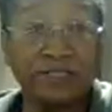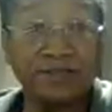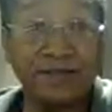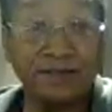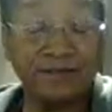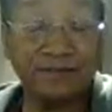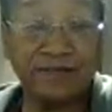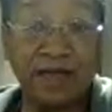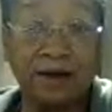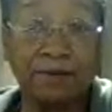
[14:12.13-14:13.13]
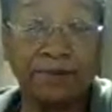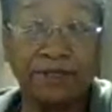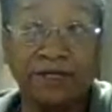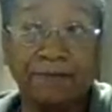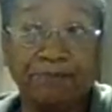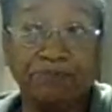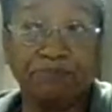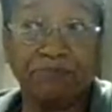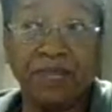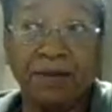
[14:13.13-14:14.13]
is deceased now, but
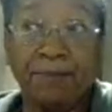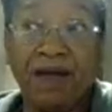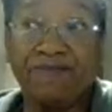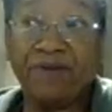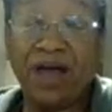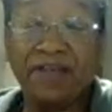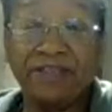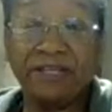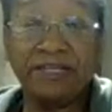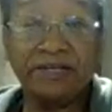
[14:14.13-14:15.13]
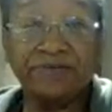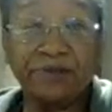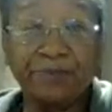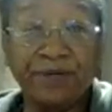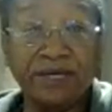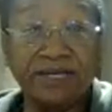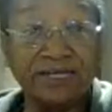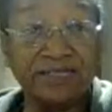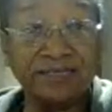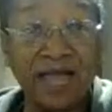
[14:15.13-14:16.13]
my father lived to be
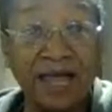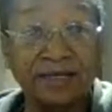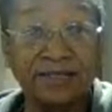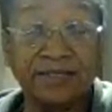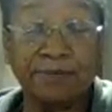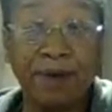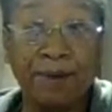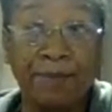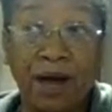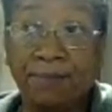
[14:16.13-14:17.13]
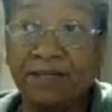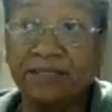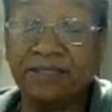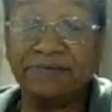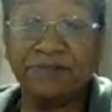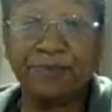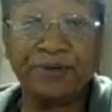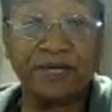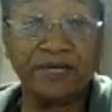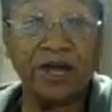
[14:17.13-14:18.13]
in his 90s and my mama lived to
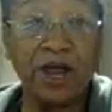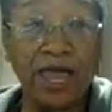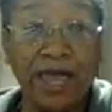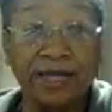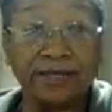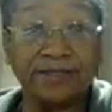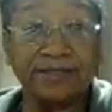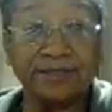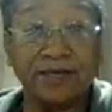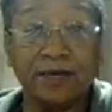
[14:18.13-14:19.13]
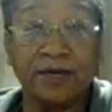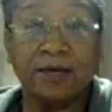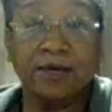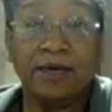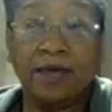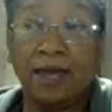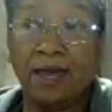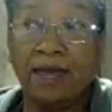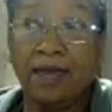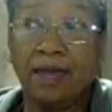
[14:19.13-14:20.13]
be in her 80s.
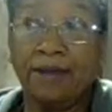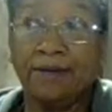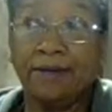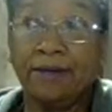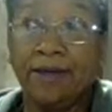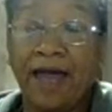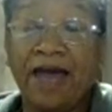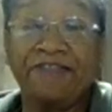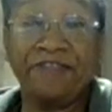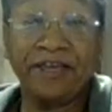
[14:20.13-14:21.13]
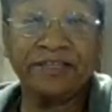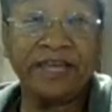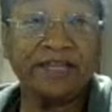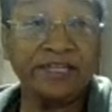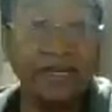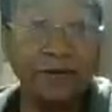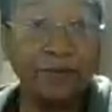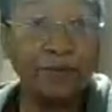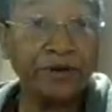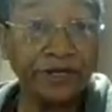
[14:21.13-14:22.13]
And I think they
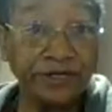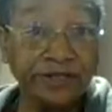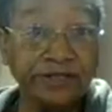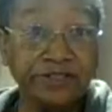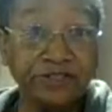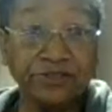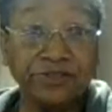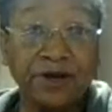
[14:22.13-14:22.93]
did pretty good.